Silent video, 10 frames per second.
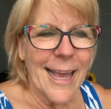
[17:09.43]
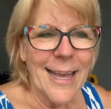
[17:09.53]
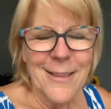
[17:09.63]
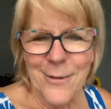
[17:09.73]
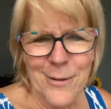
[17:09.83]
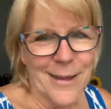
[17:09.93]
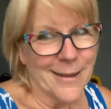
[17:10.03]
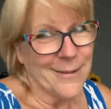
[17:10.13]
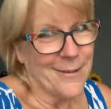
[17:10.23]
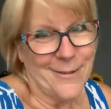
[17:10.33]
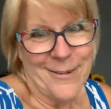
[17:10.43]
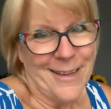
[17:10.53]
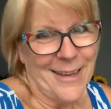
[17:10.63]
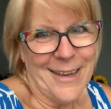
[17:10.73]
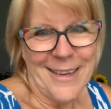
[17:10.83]
and they're like,
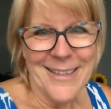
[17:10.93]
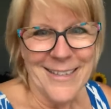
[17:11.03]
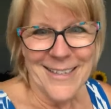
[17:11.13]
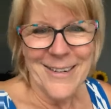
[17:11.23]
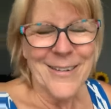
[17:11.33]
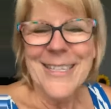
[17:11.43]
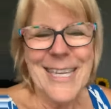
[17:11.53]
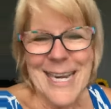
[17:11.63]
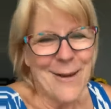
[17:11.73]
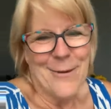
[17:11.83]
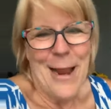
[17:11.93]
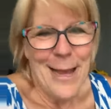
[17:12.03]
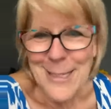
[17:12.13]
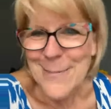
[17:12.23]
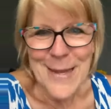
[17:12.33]
okay, you know, because they never
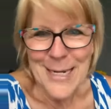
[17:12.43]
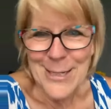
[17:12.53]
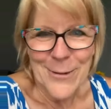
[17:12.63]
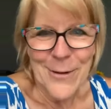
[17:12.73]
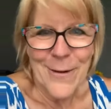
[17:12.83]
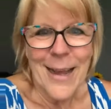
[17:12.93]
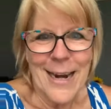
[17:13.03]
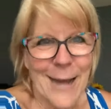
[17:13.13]
asked me to do it, right?